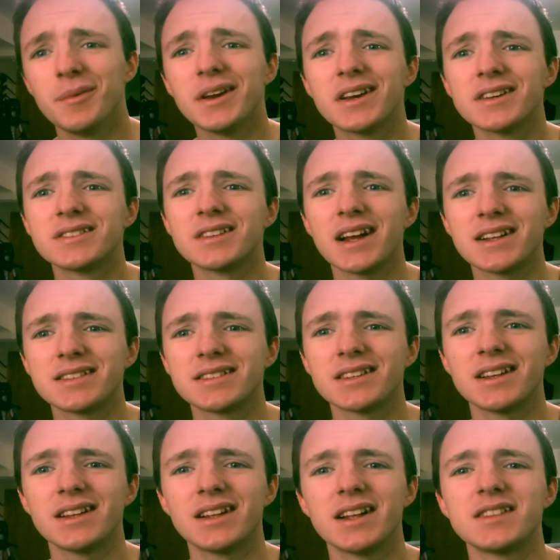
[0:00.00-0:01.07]
because that's
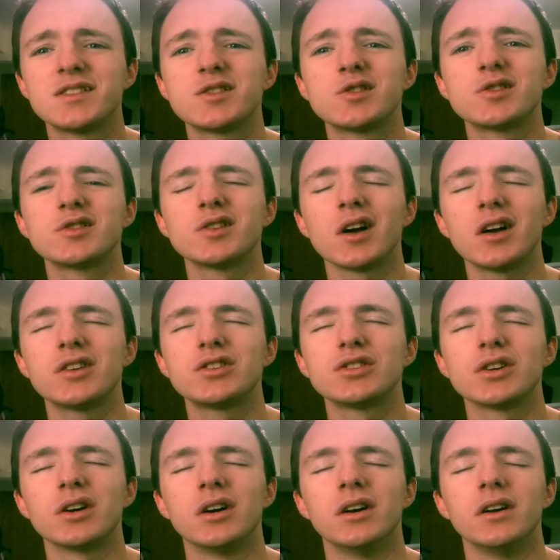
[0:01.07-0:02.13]

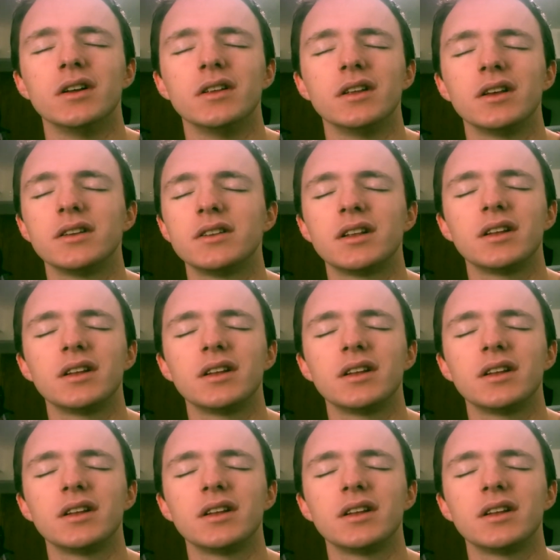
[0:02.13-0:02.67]
such a